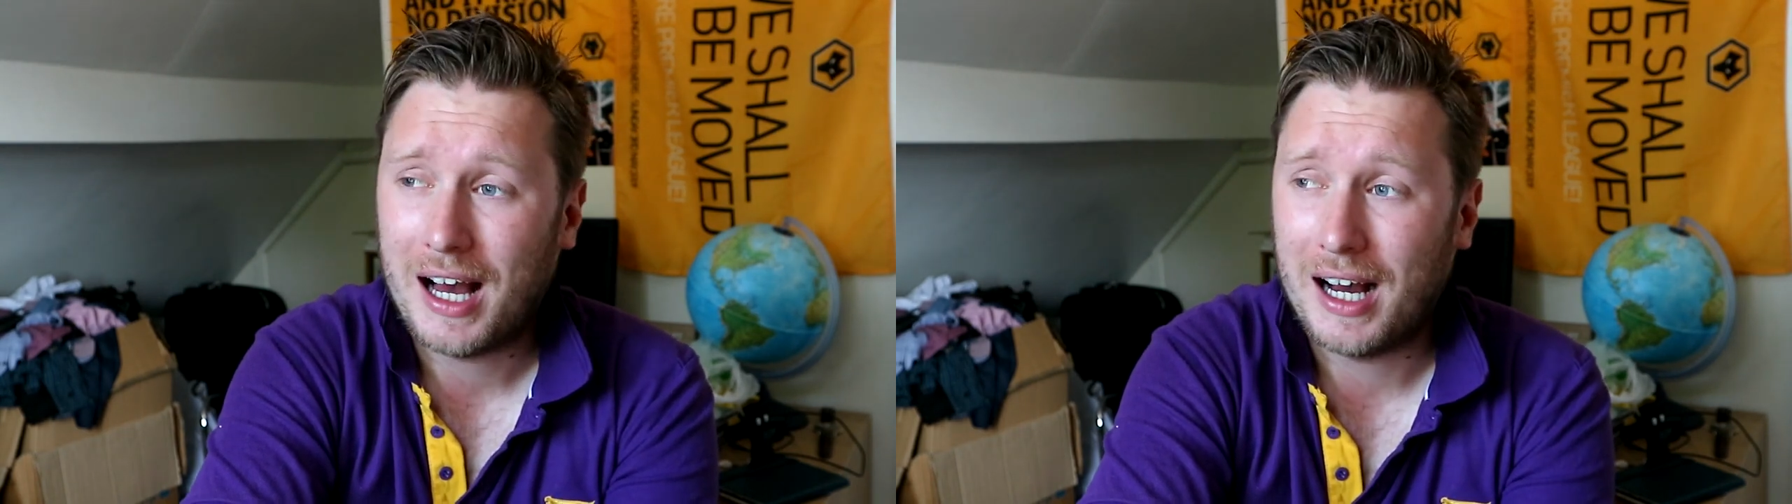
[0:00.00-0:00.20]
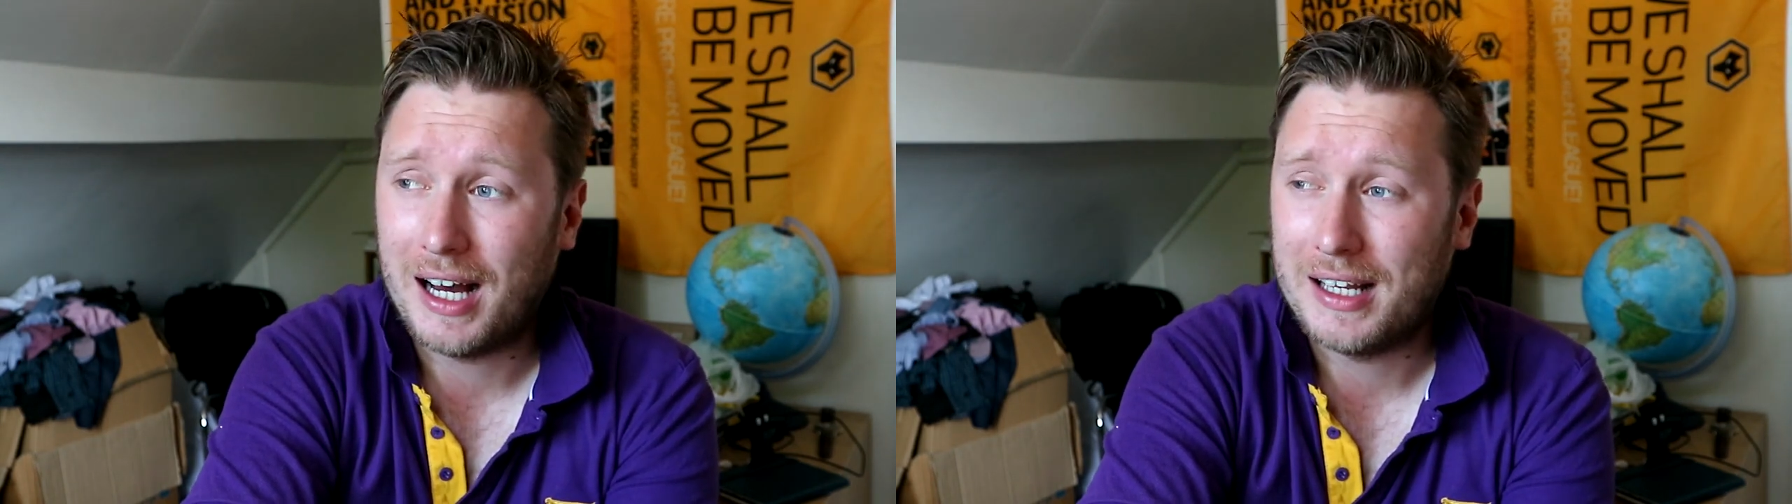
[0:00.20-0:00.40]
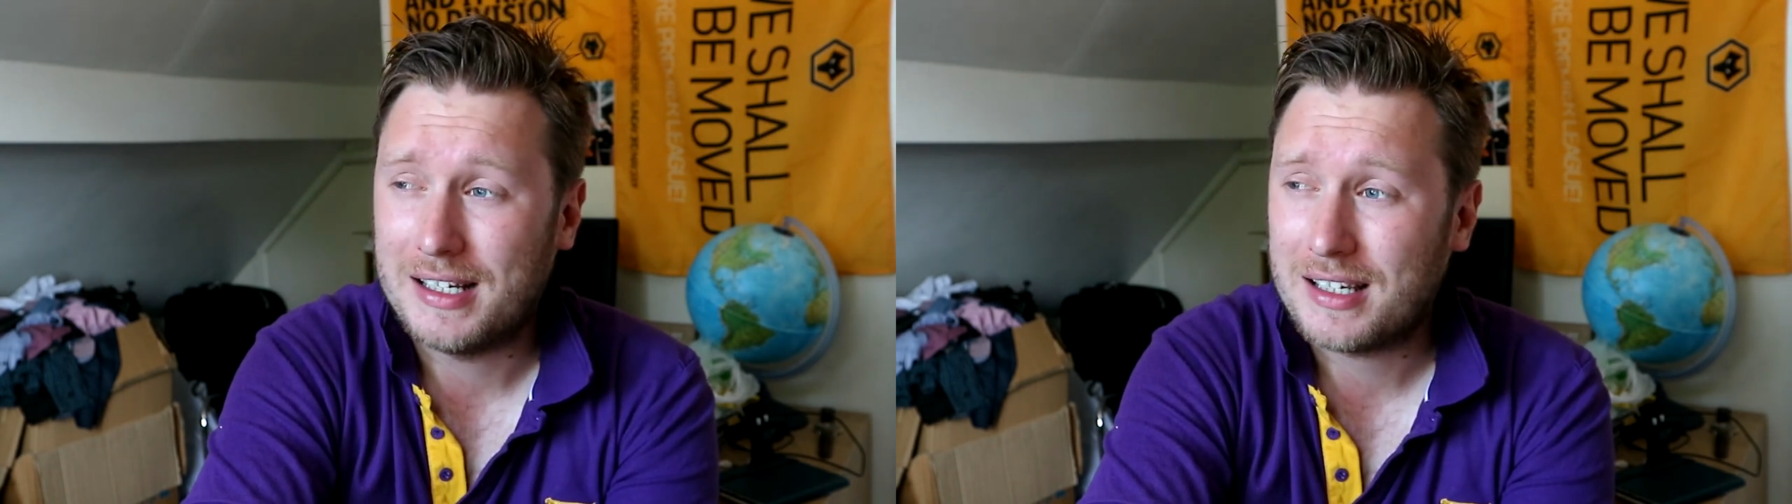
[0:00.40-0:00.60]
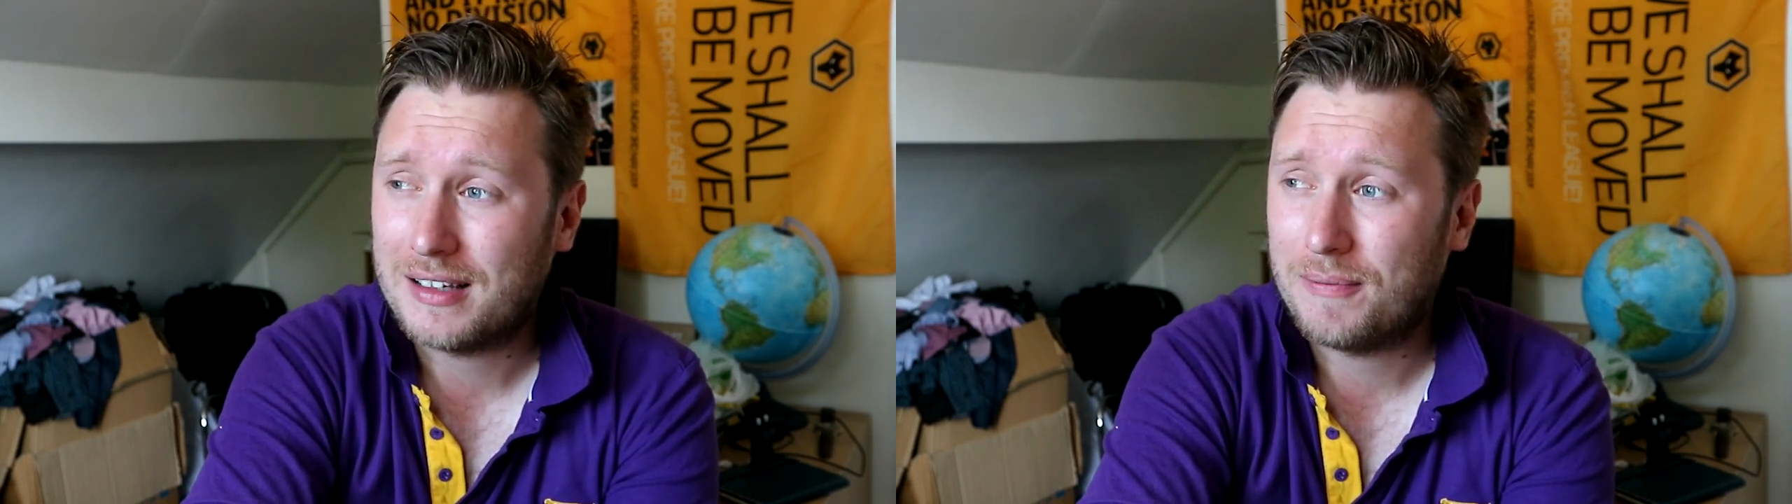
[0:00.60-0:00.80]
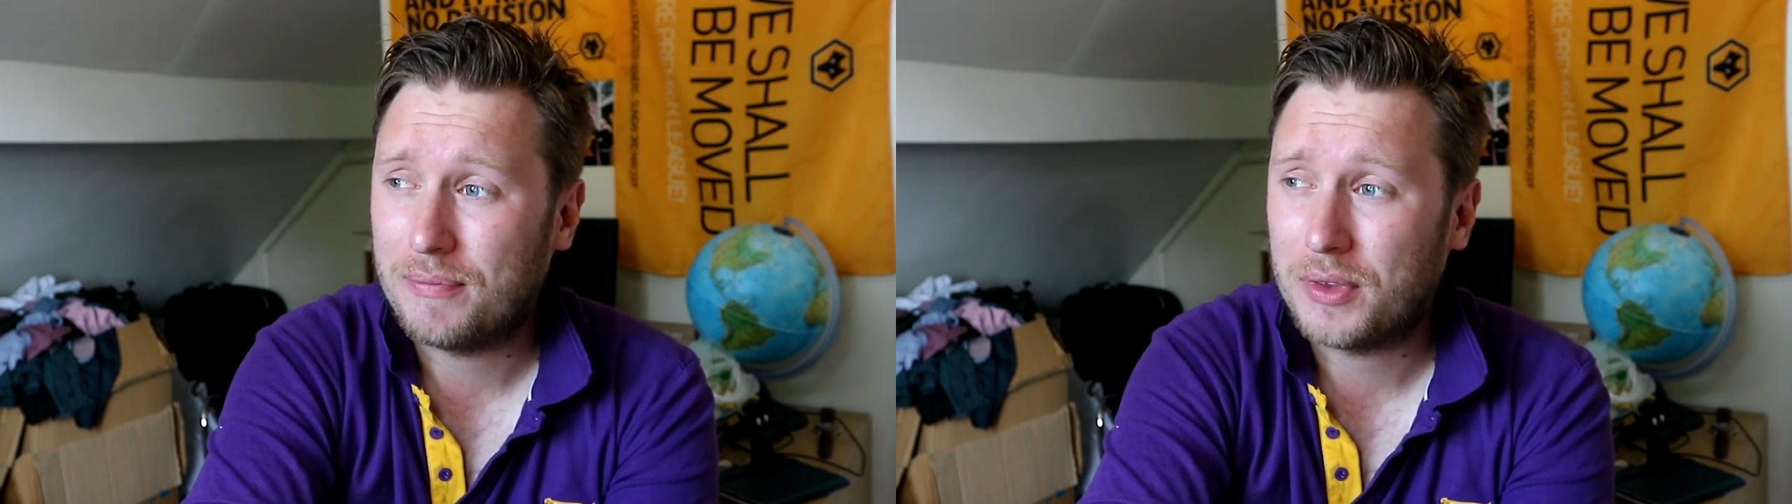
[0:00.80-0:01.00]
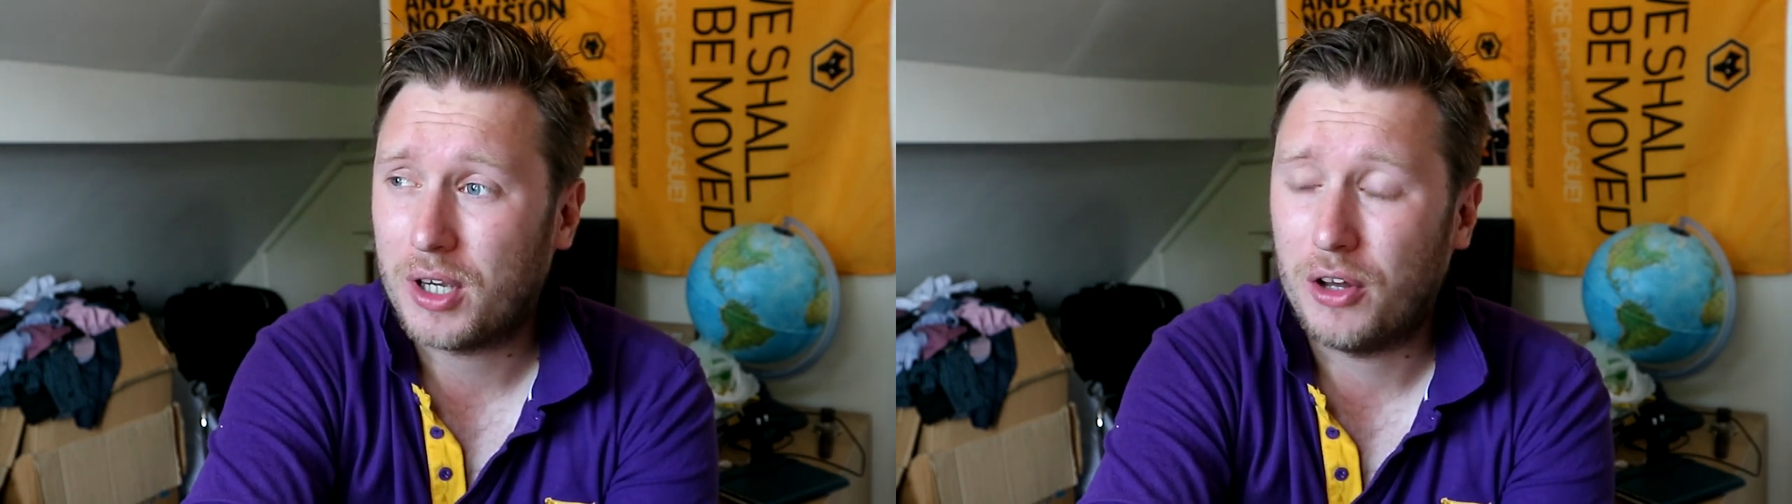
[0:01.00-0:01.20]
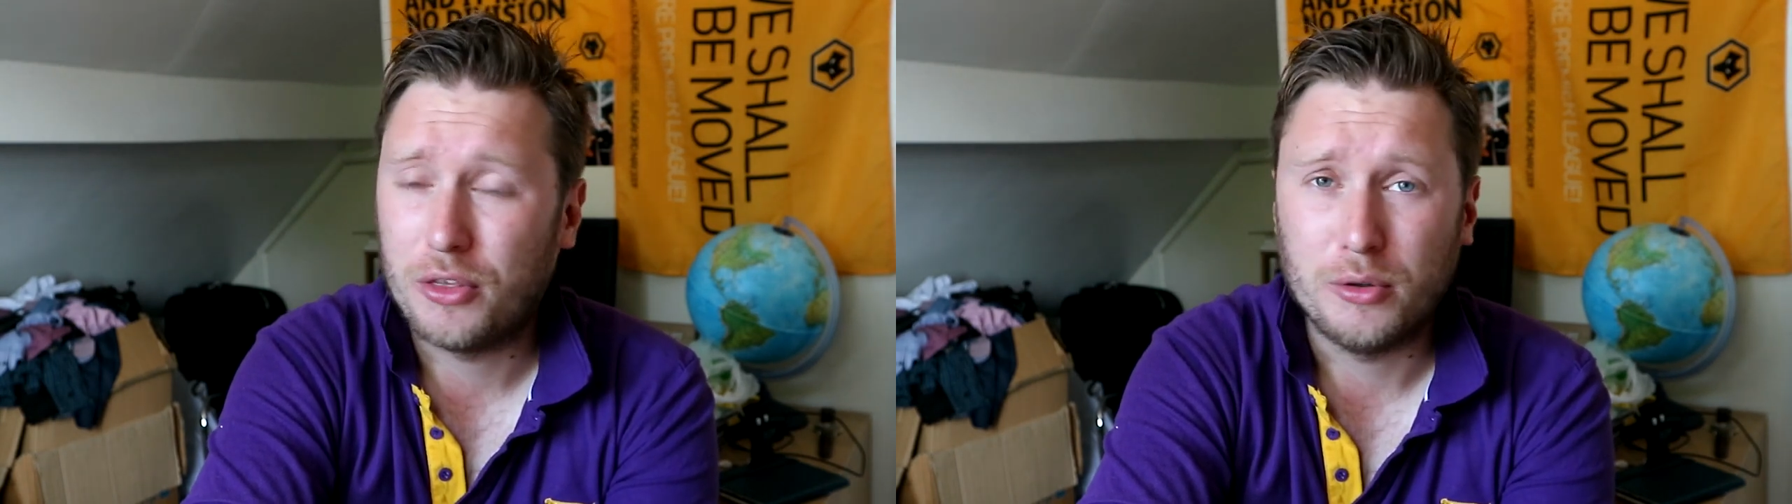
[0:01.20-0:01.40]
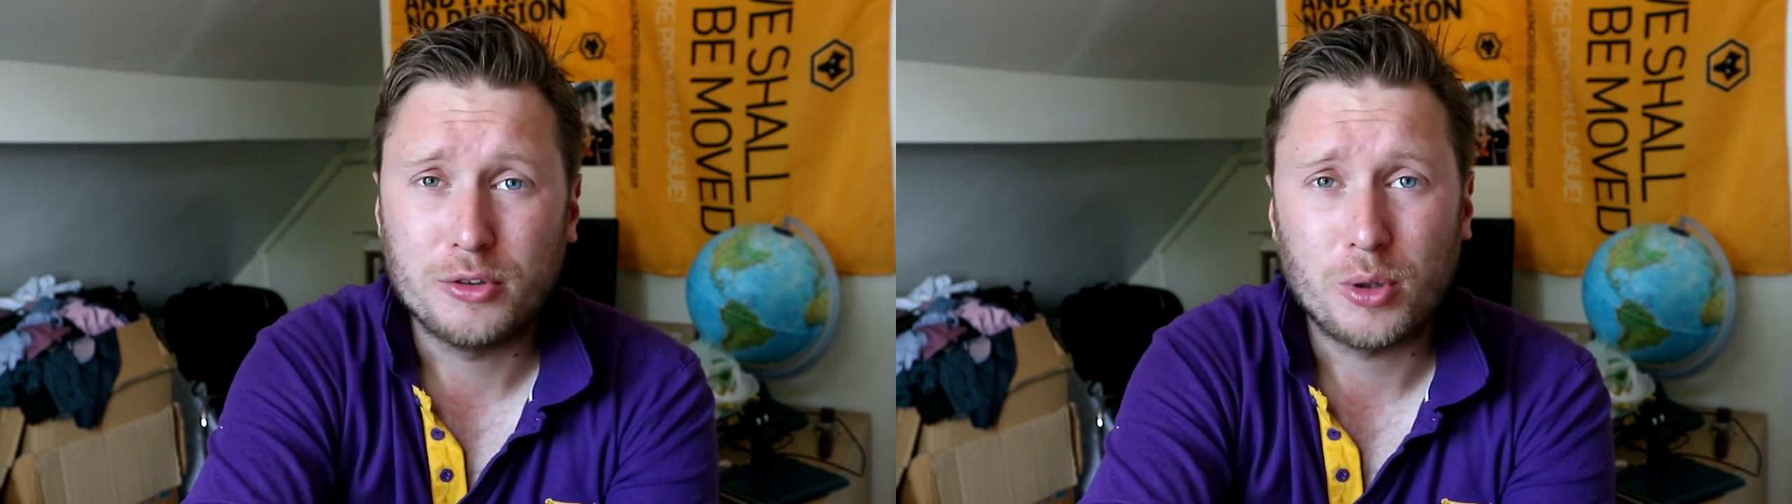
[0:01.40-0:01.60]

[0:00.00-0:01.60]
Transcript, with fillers: and I thought